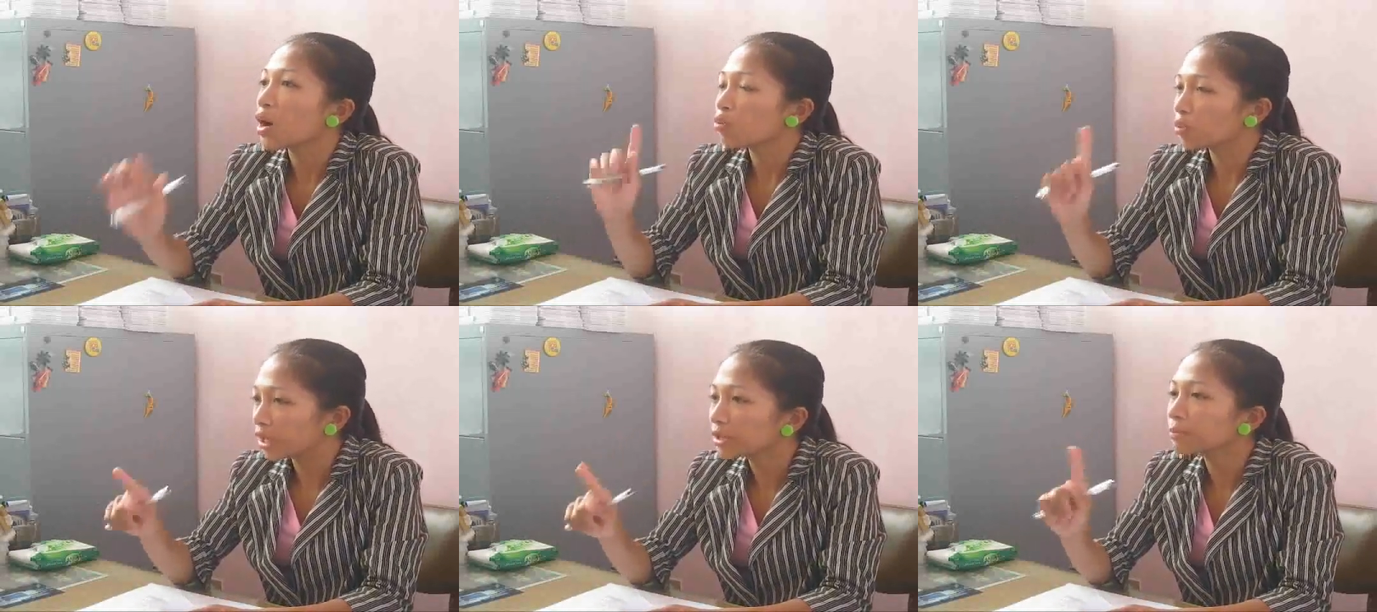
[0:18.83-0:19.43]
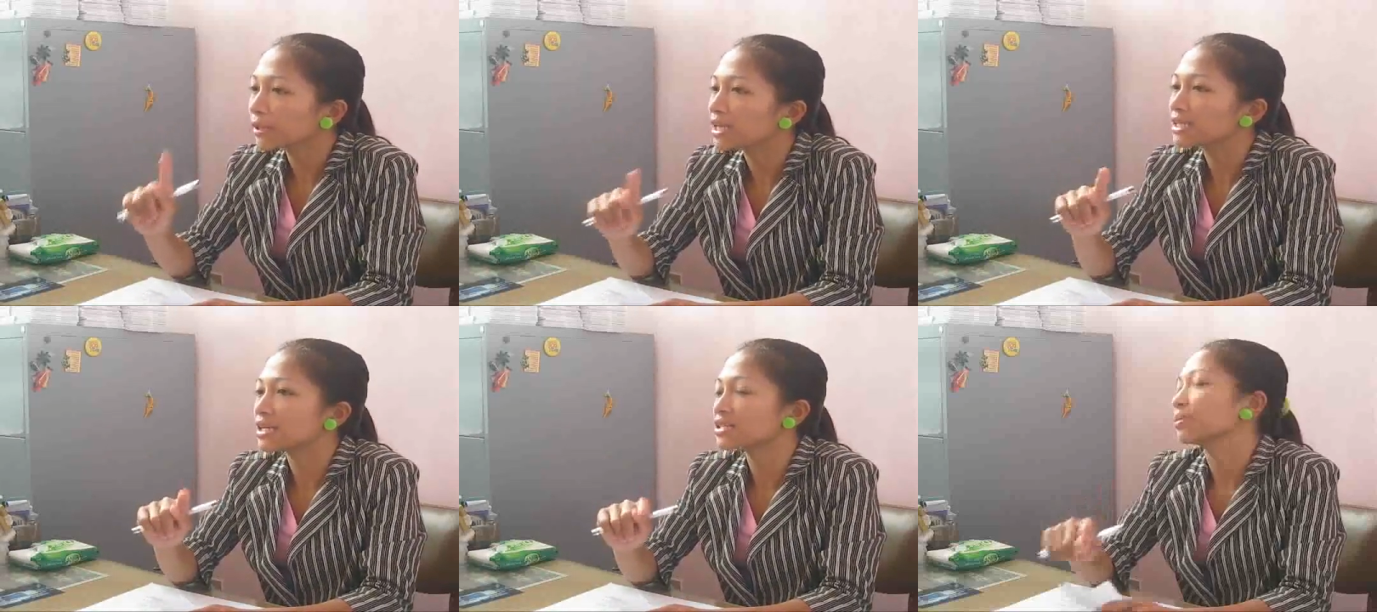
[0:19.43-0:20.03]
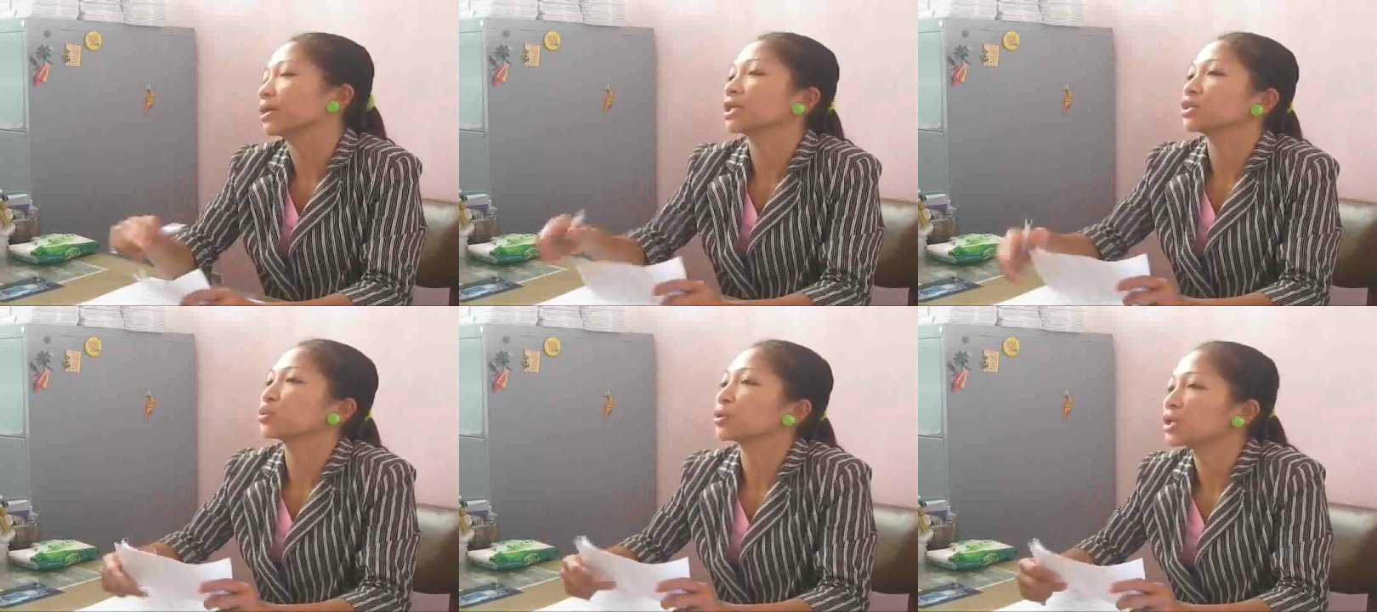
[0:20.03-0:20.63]
one places money
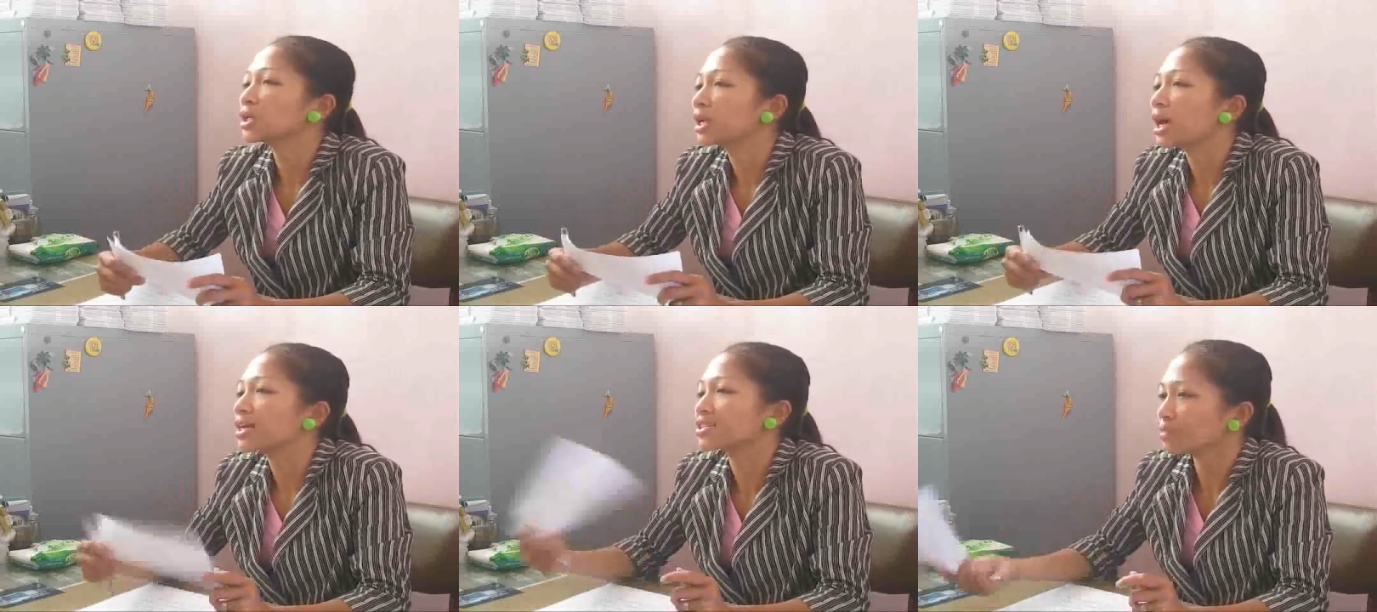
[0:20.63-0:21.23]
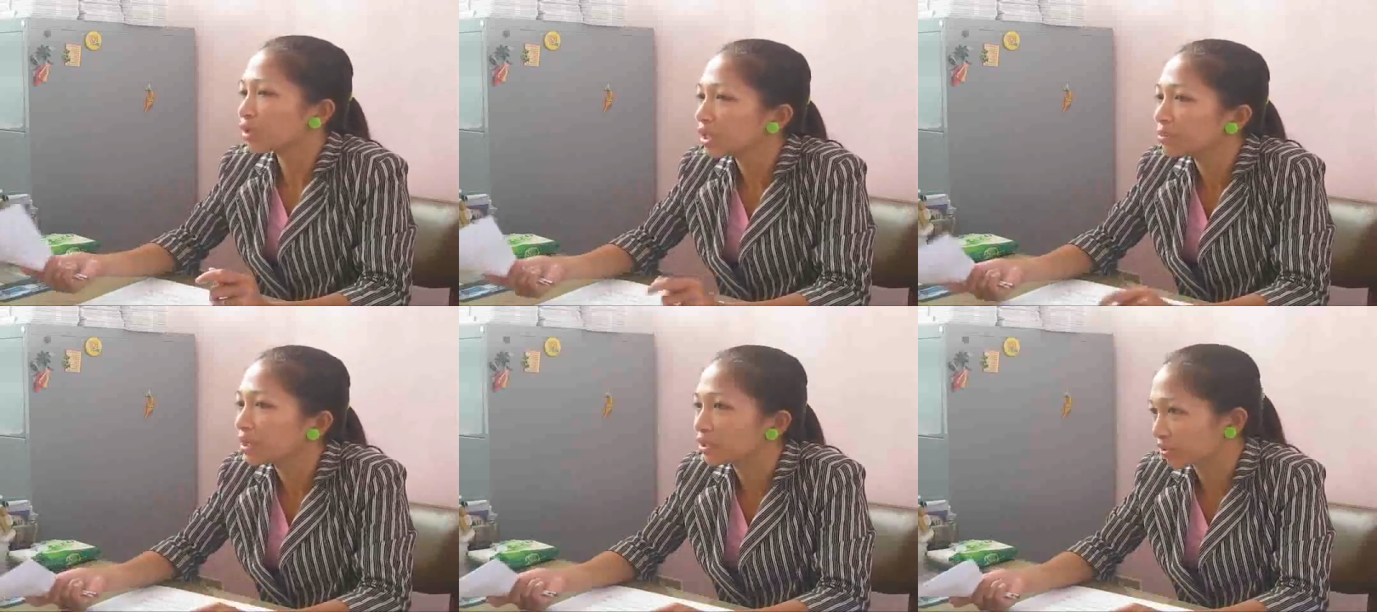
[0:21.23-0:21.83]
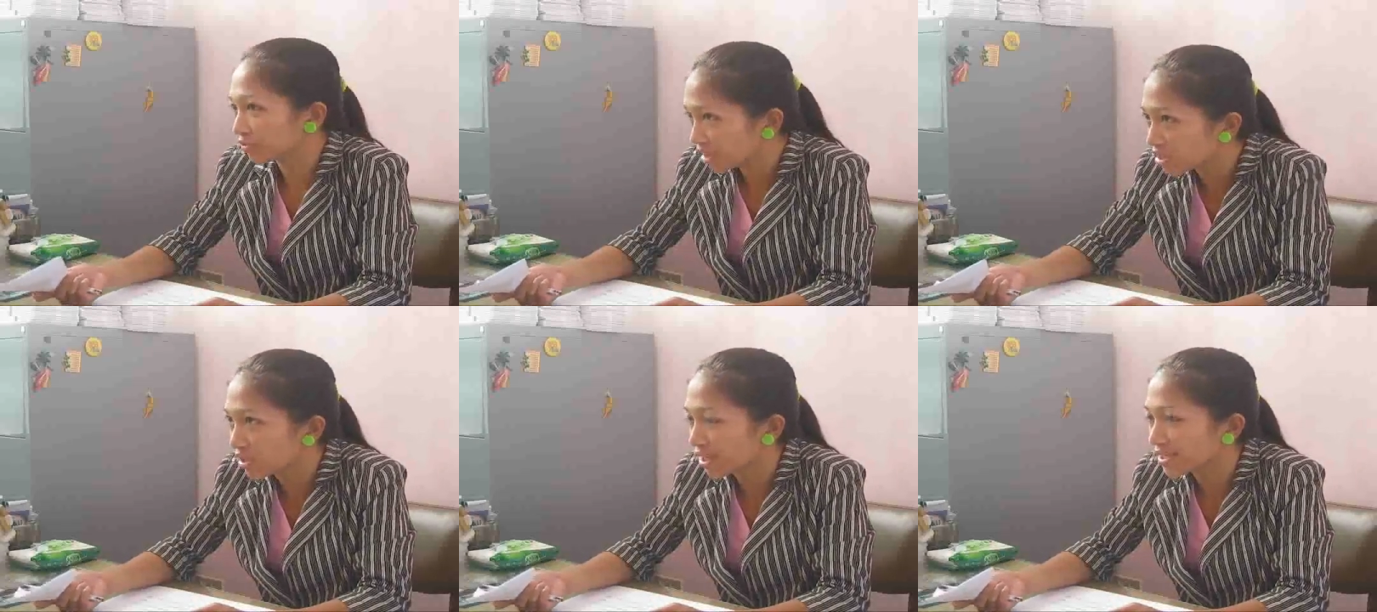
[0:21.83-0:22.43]
to earn a small amount of
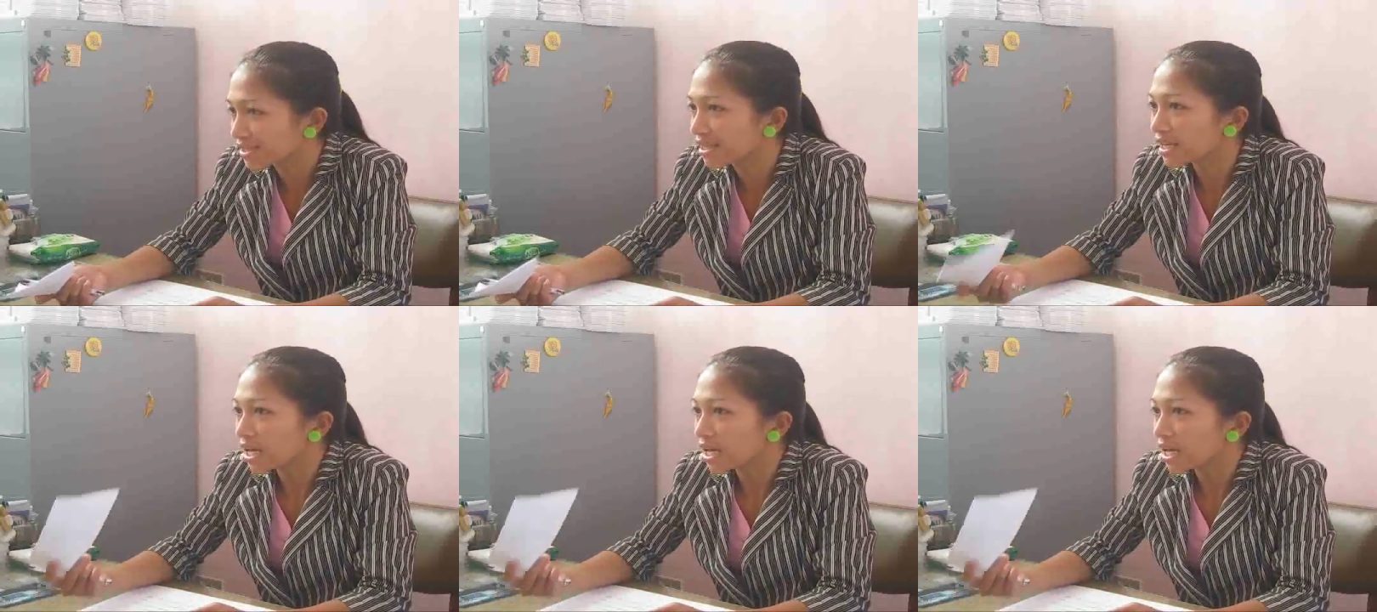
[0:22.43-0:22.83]
interest.